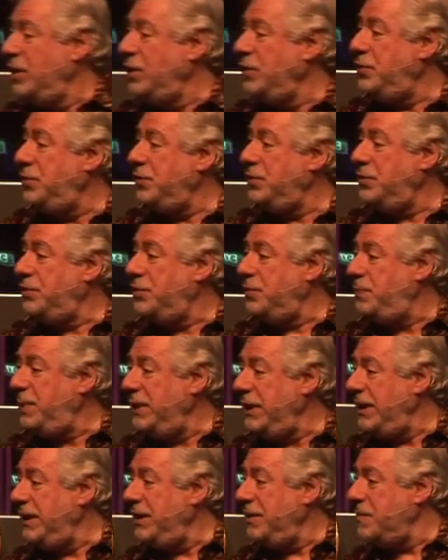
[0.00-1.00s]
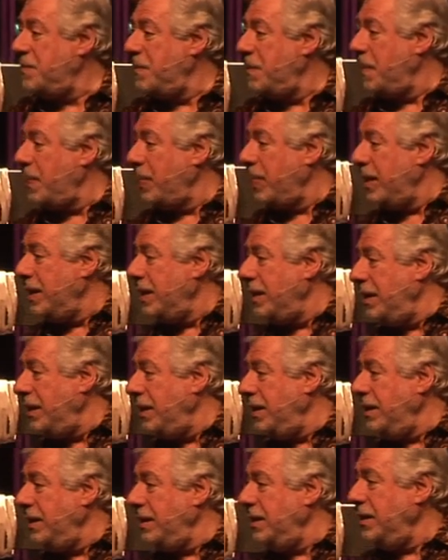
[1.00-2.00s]
to, to be
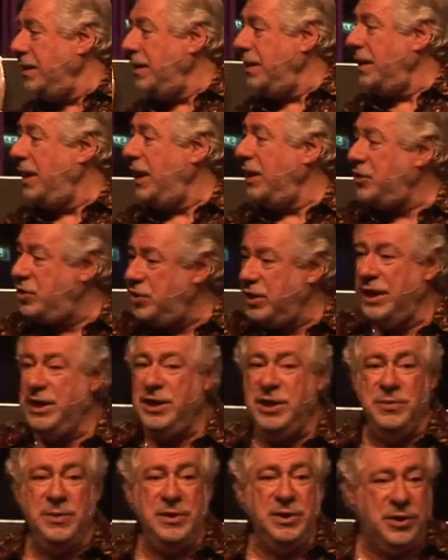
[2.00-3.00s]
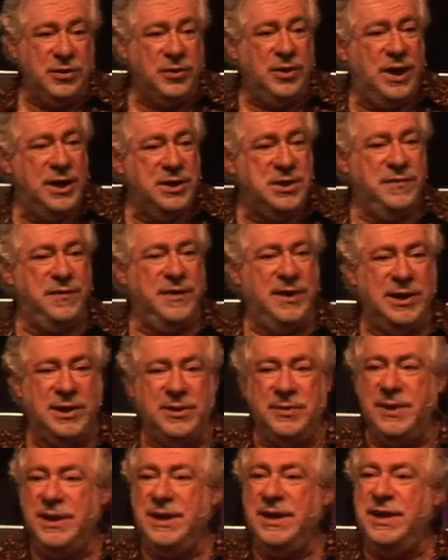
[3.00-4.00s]
a genuine Christ
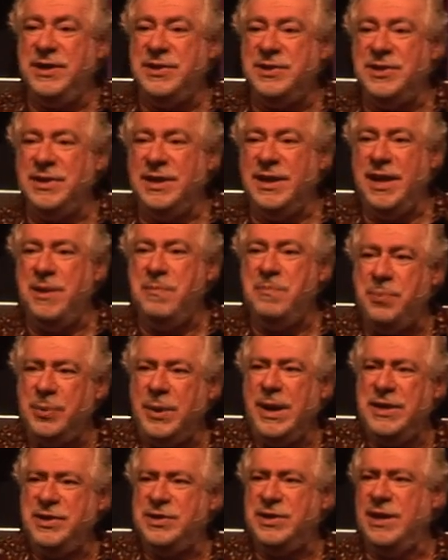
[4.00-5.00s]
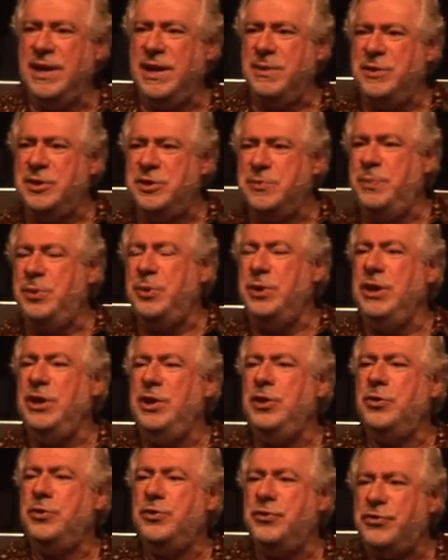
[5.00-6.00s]
follower, it's embracing Him, it's putting
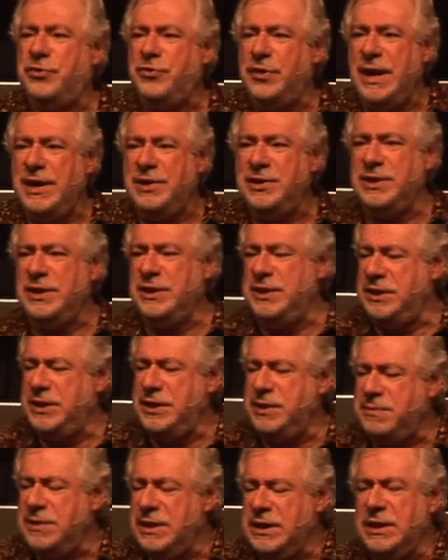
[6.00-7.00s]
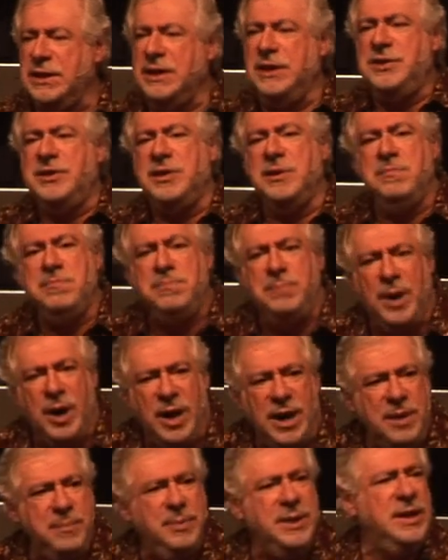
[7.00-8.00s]
your trust in Him, it's
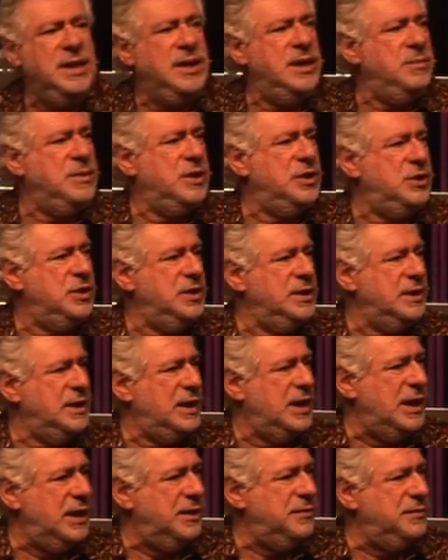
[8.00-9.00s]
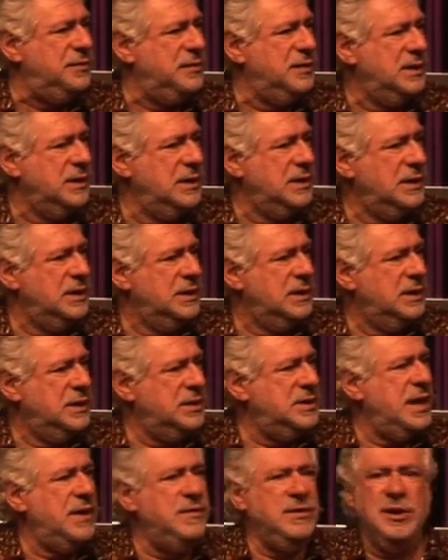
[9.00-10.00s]
imbibing Him into your life.
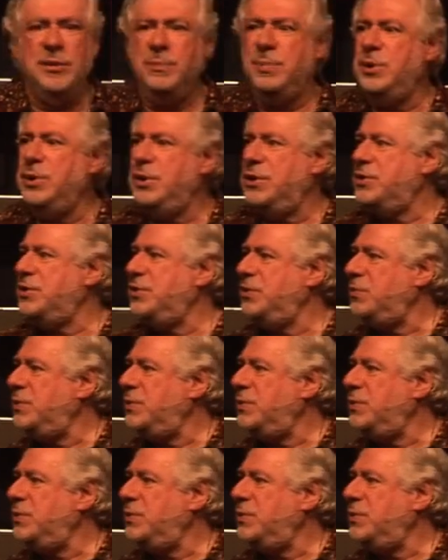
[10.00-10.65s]
It's having a personal